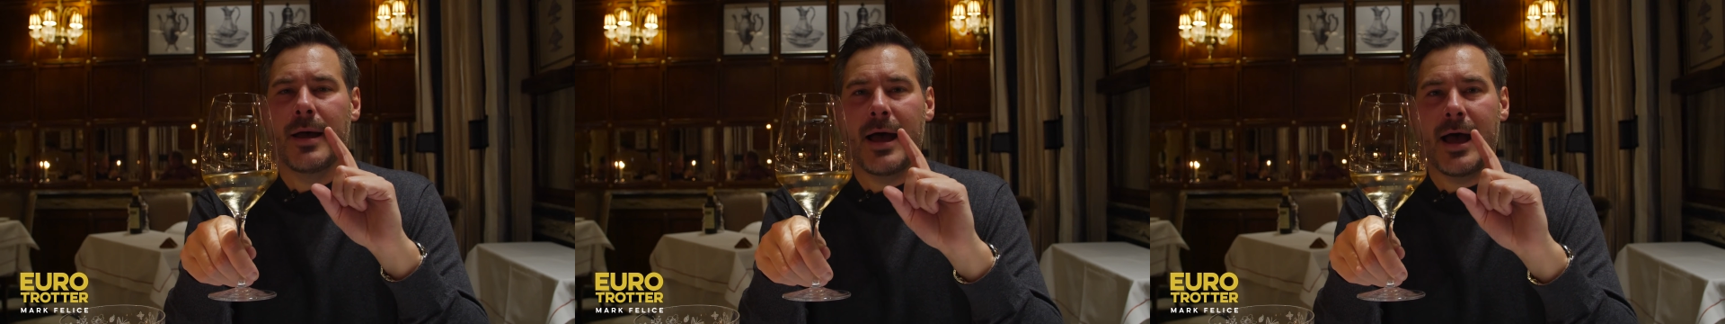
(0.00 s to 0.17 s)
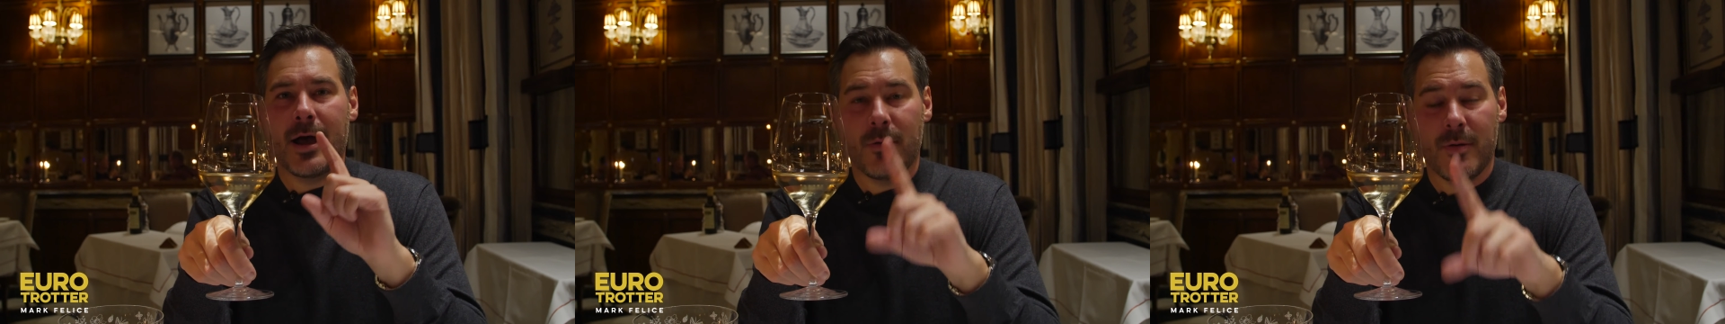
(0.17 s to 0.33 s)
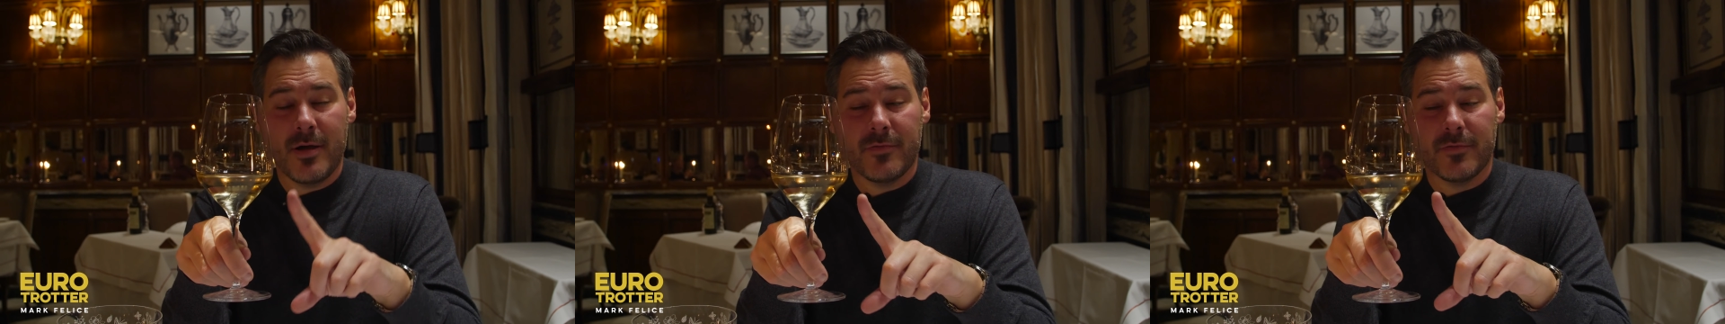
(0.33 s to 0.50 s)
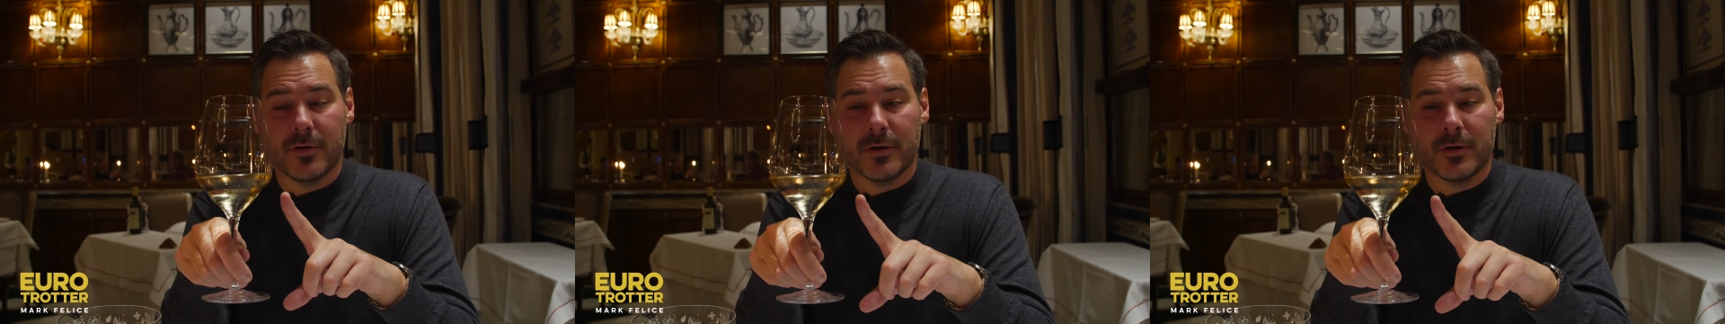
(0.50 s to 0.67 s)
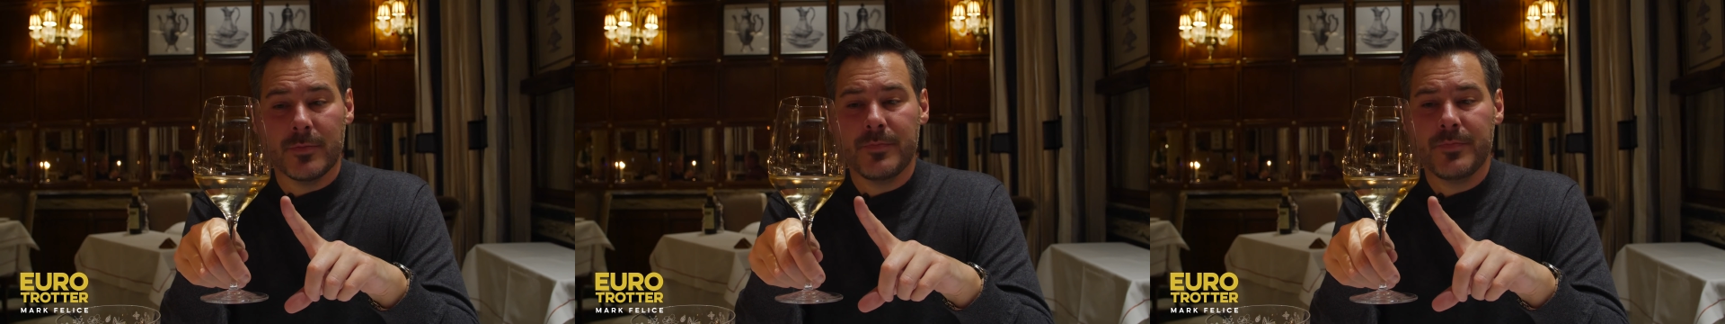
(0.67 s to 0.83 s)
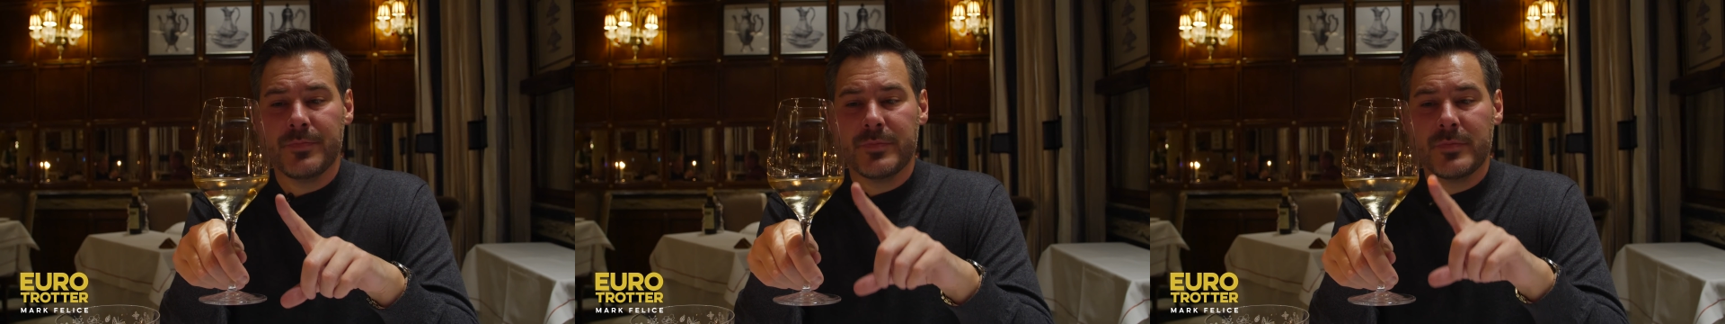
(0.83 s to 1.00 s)

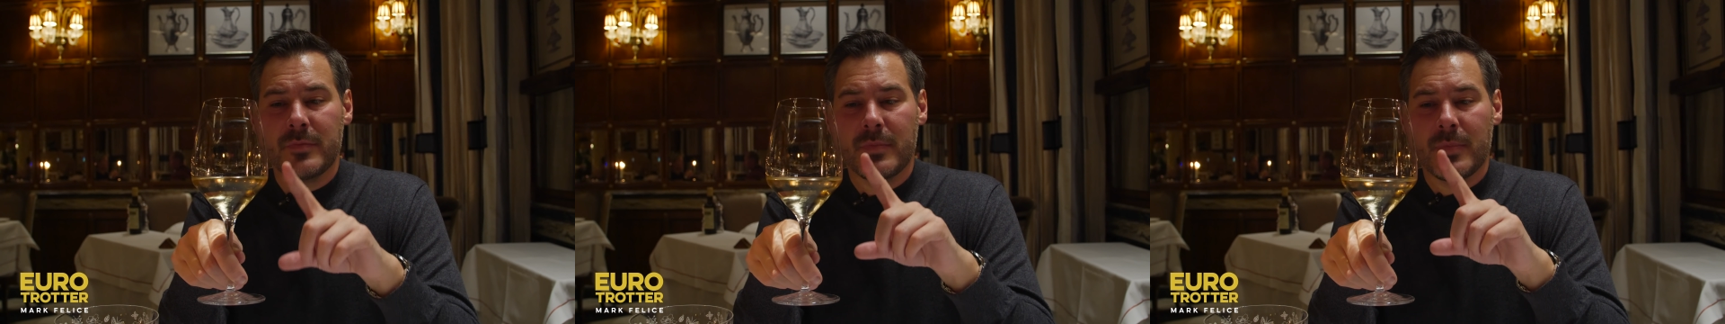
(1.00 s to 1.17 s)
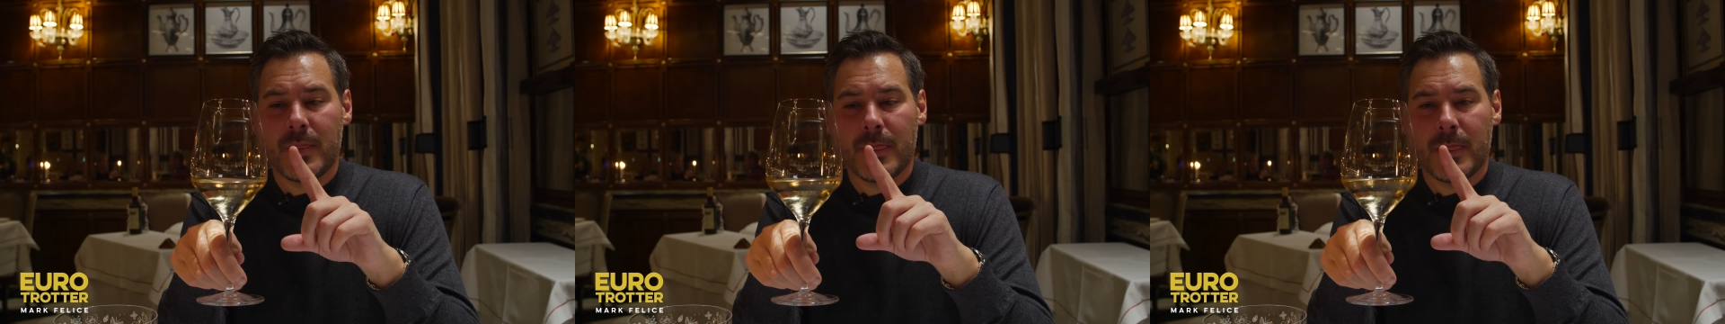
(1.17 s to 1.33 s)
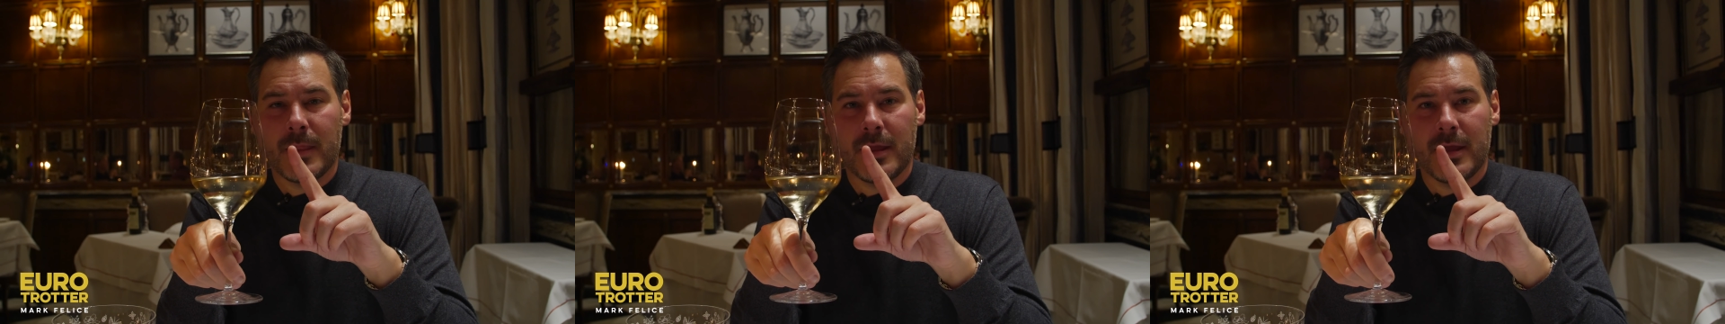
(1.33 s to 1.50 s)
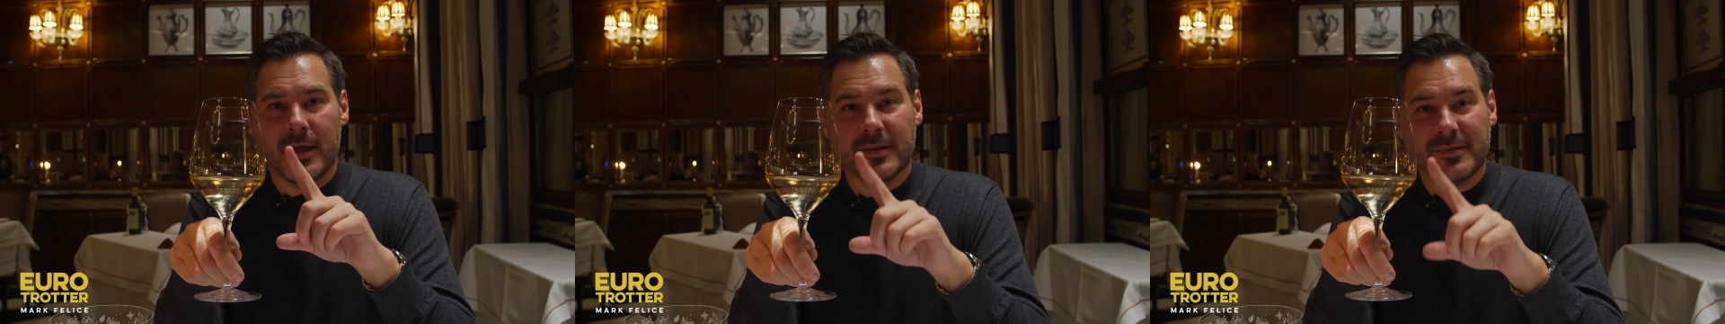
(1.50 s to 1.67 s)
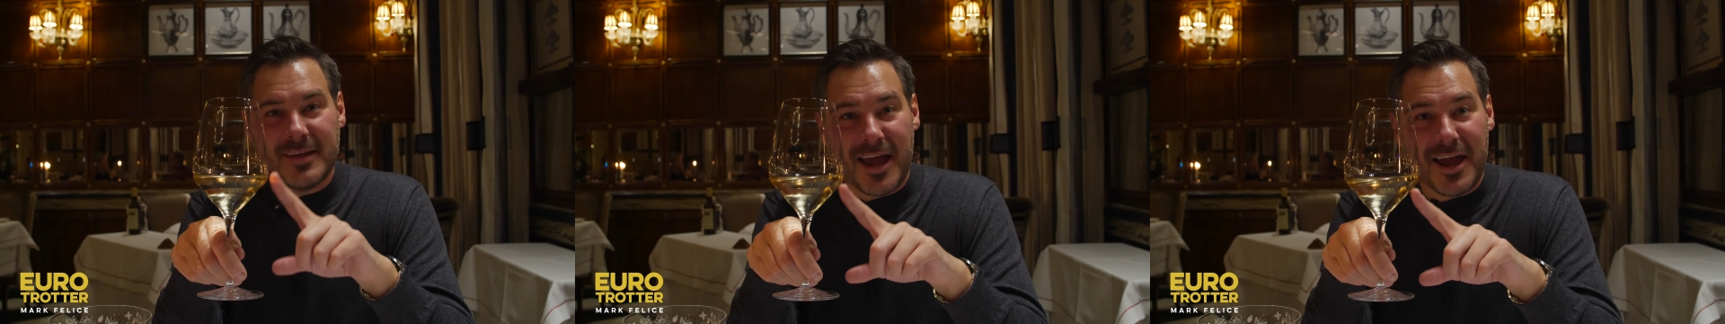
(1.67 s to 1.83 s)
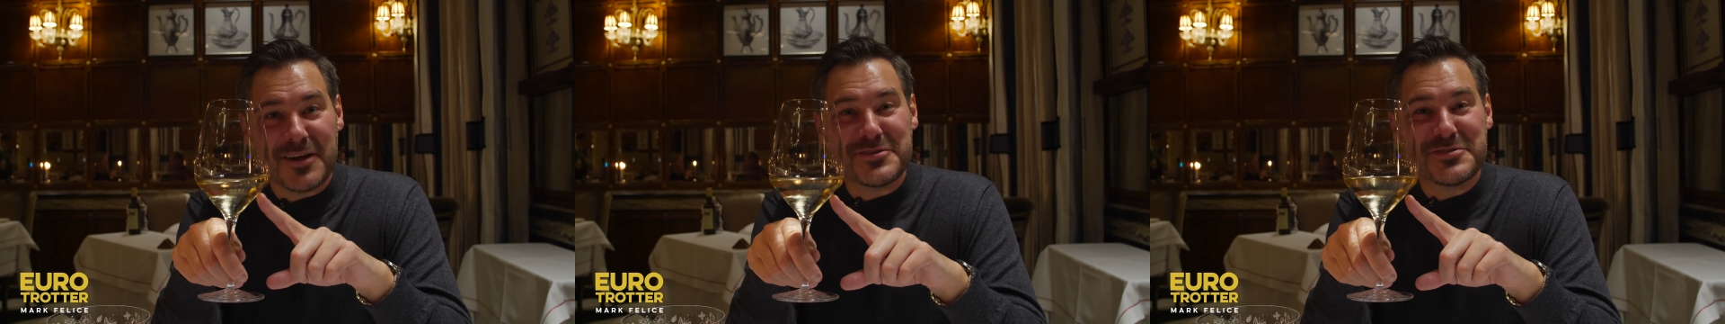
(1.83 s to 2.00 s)
However, it's
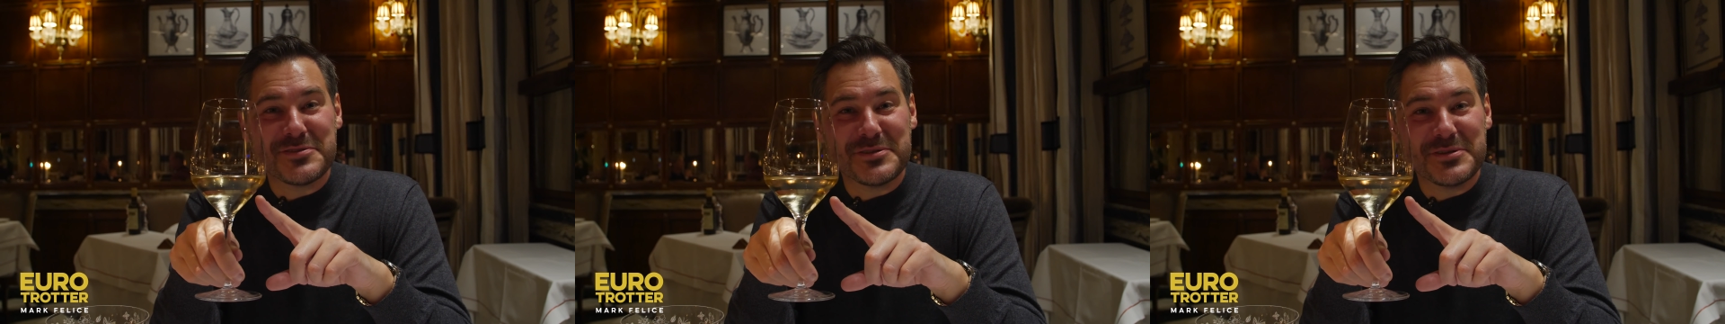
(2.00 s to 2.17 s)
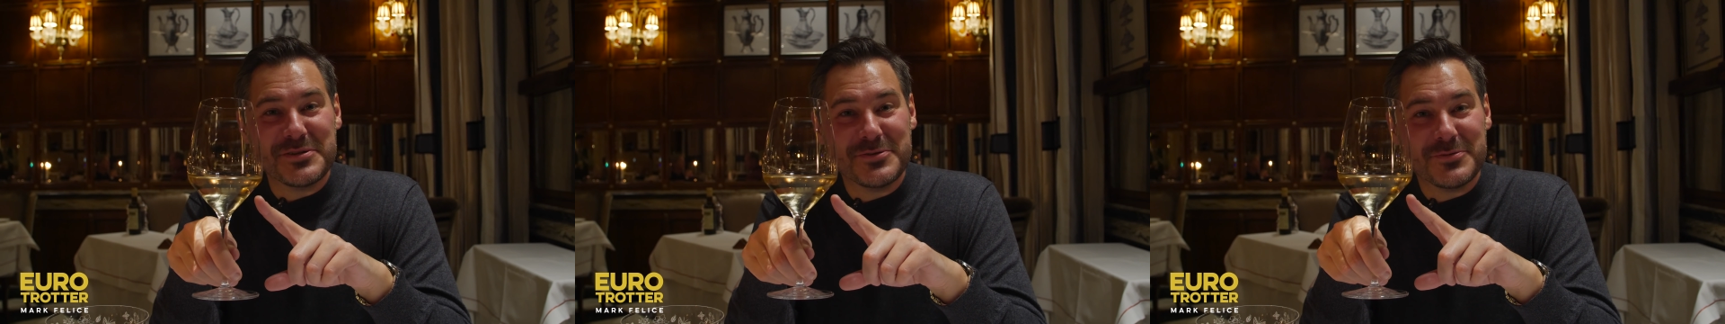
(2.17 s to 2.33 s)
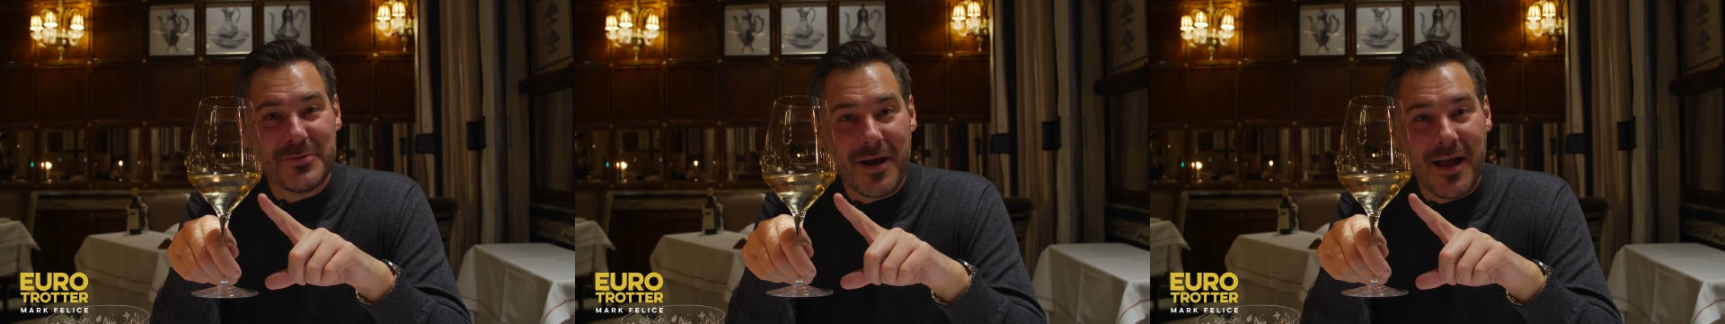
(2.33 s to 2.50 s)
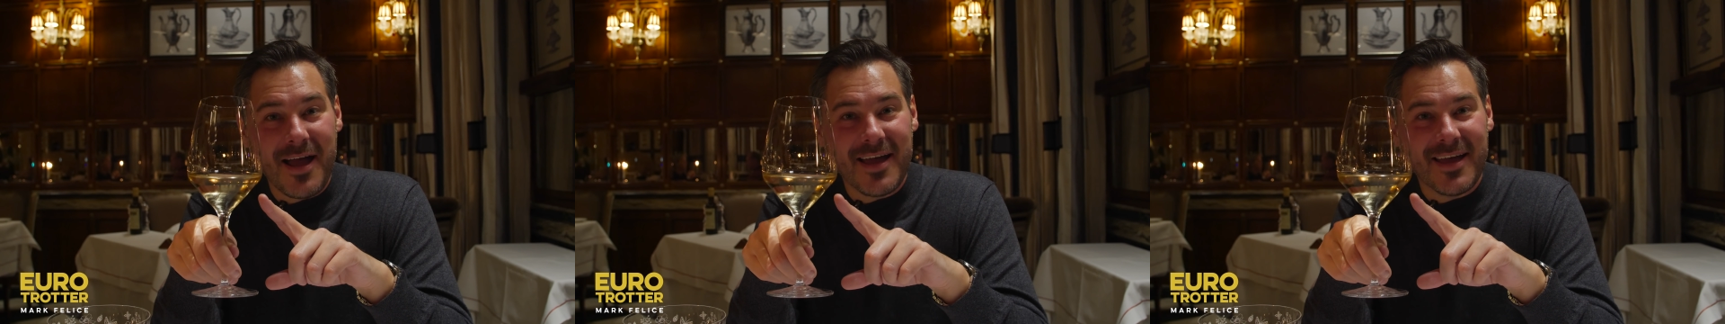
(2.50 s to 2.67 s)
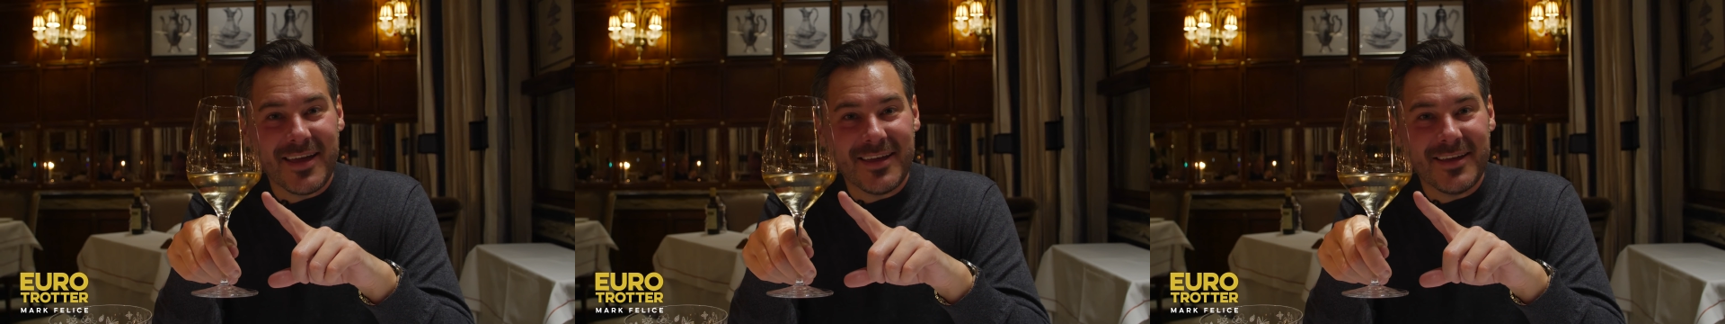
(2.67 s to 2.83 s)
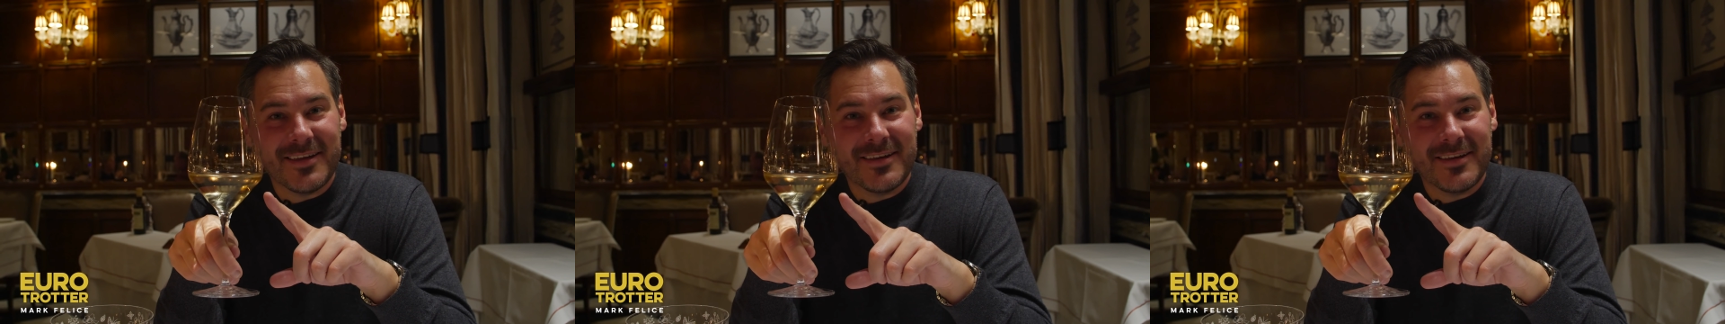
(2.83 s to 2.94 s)
actually dry,